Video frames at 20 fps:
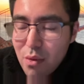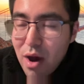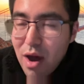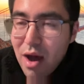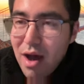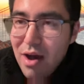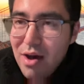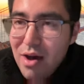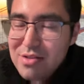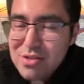
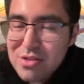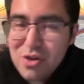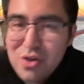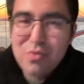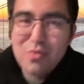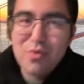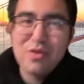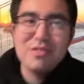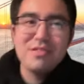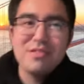Wow, that's a
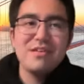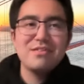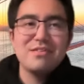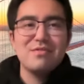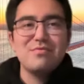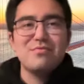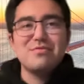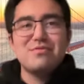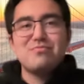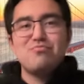good one. That
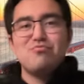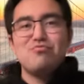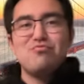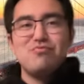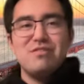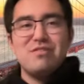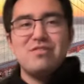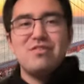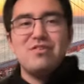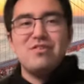a
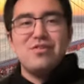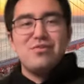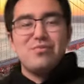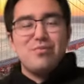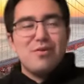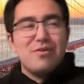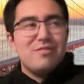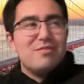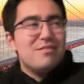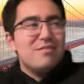really good
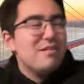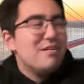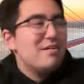one.